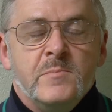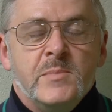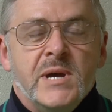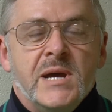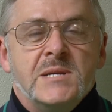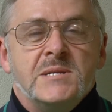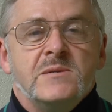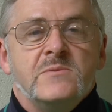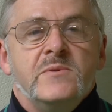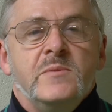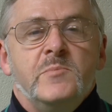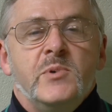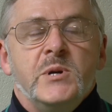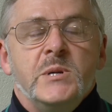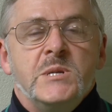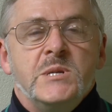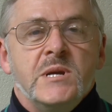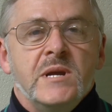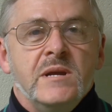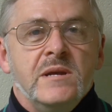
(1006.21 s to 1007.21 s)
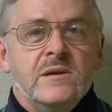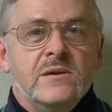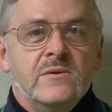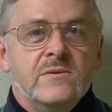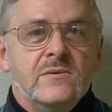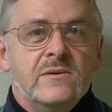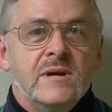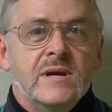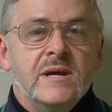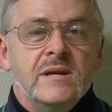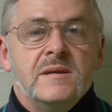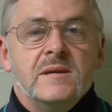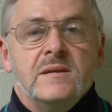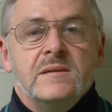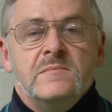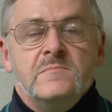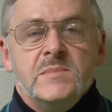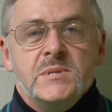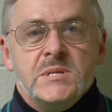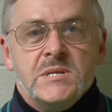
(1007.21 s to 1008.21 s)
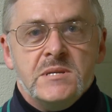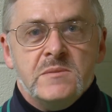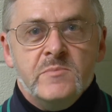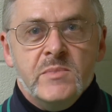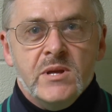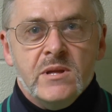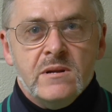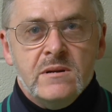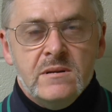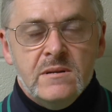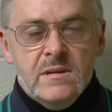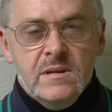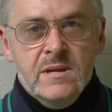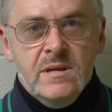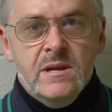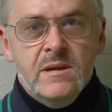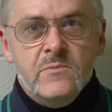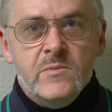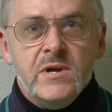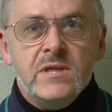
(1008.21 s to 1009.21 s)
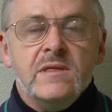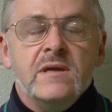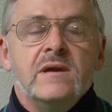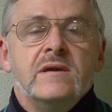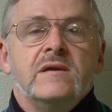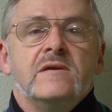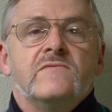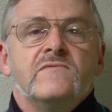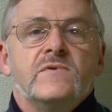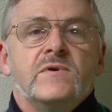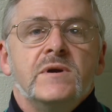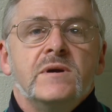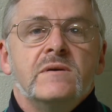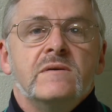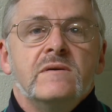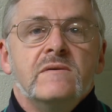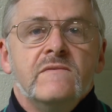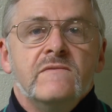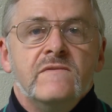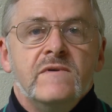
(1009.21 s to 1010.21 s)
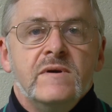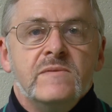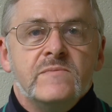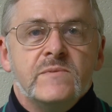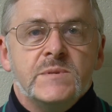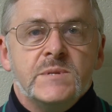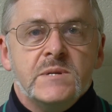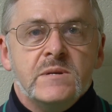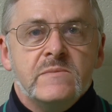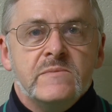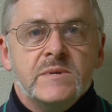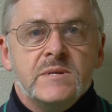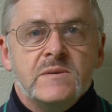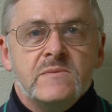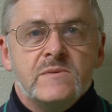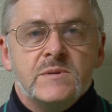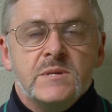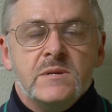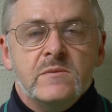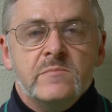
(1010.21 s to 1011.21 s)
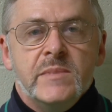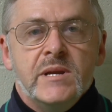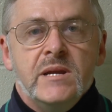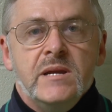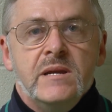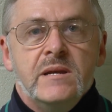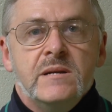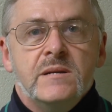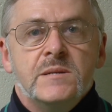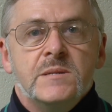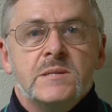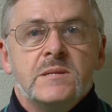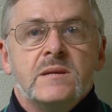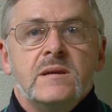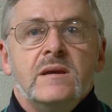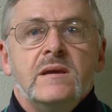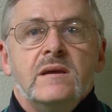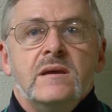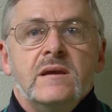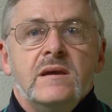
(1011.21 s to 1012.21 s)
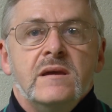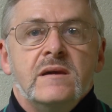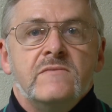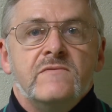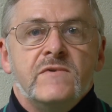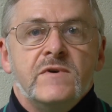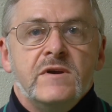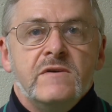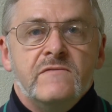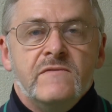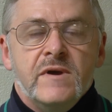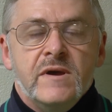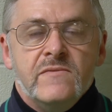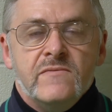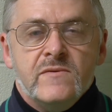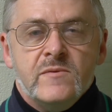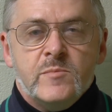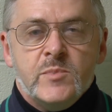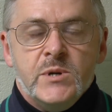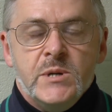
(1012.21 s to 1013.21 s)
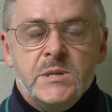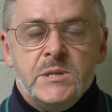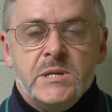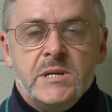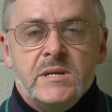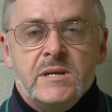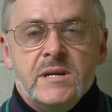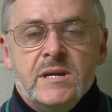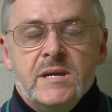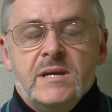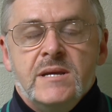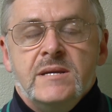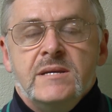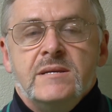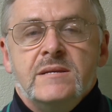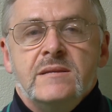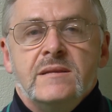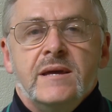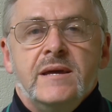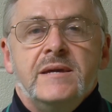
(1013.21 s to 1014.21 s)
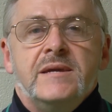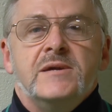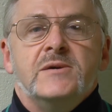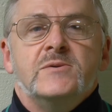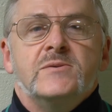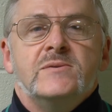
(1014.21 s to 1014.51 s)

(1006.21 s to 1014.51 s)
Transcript: Pastor, we appreciate you. And Mrs. Miller, we thank you for your faithful service for so many years and for your faithful preaching. Thank you.